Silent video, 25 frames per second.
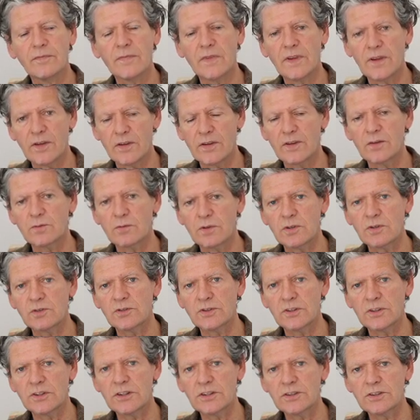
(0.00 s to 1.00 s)
the other
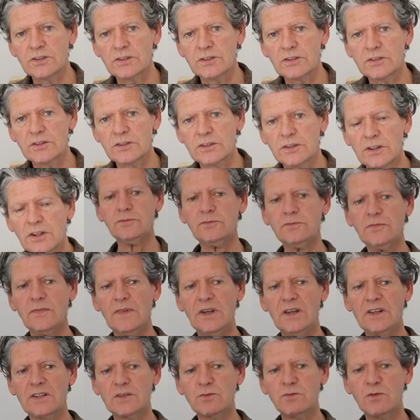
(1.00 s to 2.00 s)
world religions.
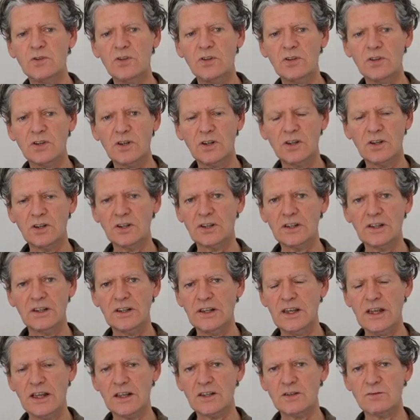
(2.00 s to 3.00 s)
It's what our heart
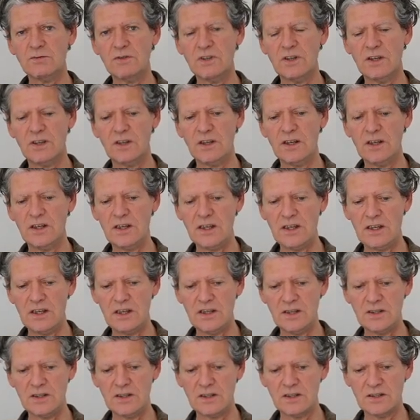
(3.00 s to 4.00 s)
connects with.
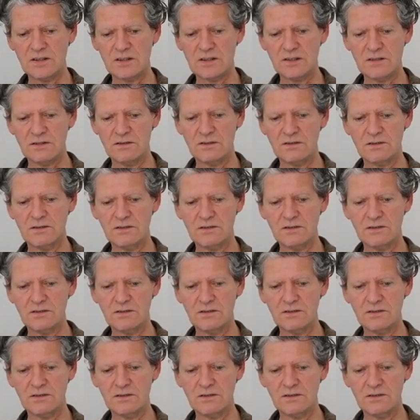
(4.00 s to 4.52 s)
That's